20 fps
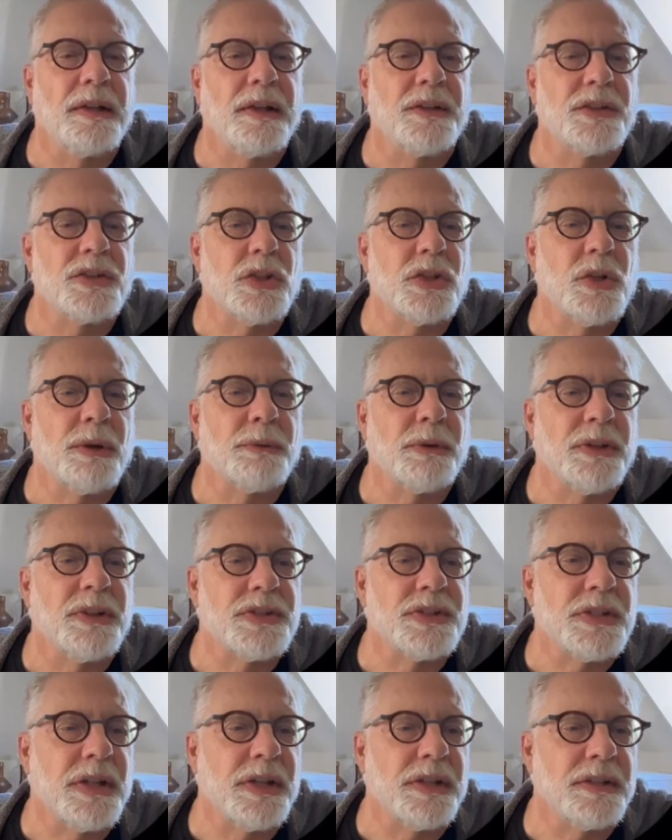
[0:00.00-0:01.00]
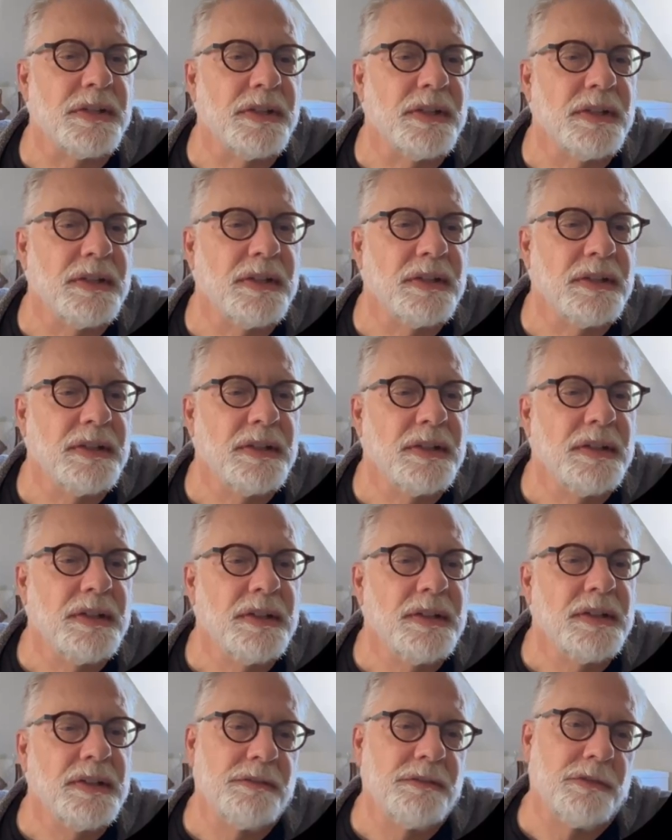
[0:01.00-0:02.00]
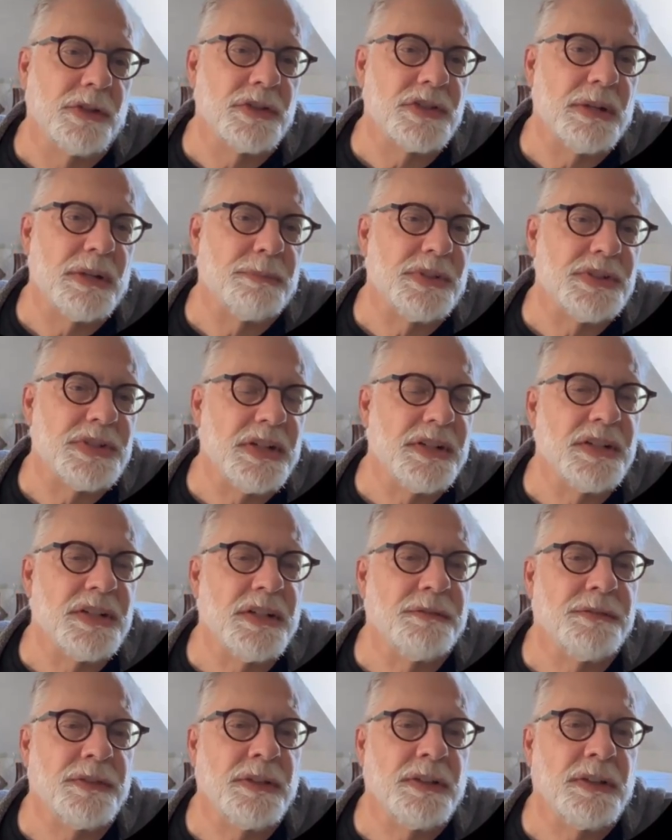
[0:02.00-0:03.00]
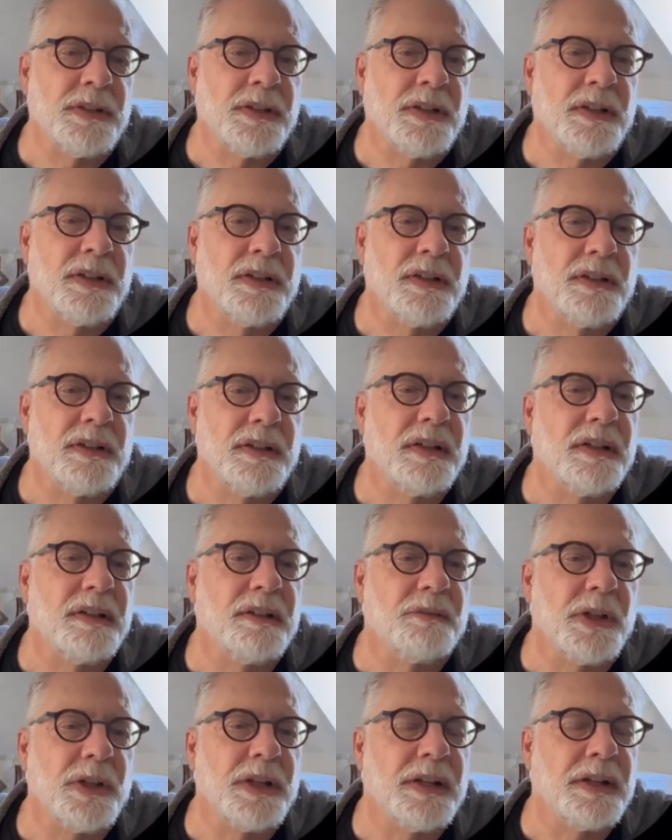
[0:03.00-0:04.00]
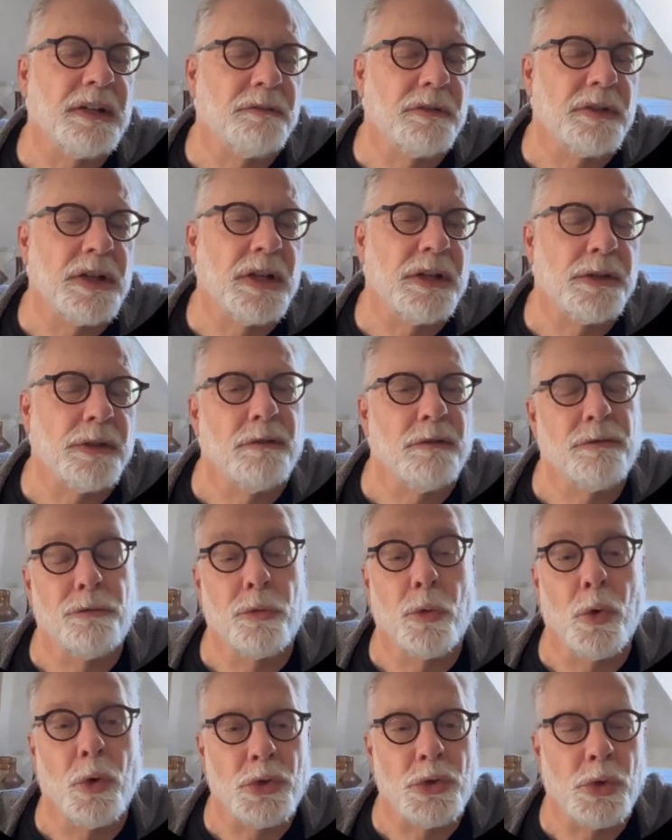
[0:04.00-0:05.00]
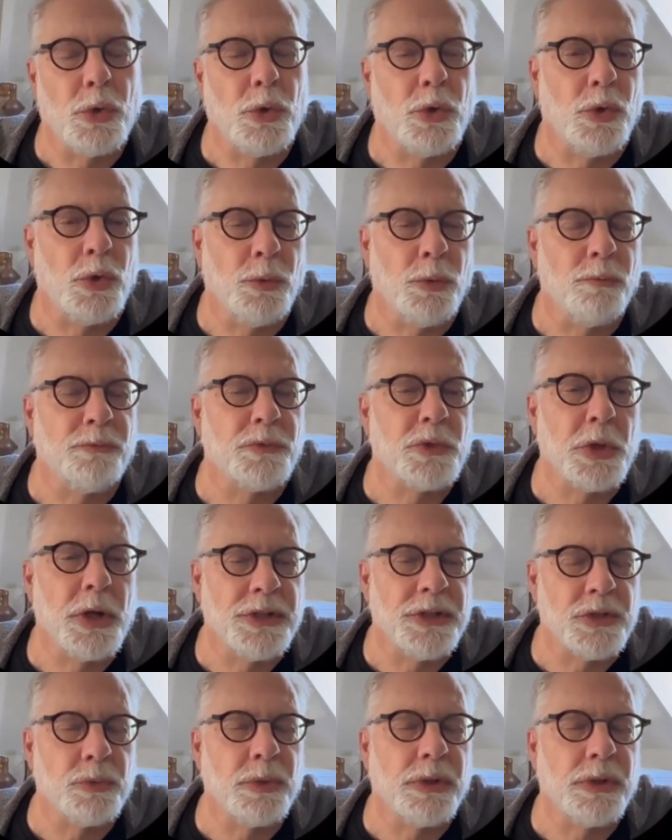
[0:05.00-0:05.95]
So I'm going to set, for example, scientific, and we got four total traits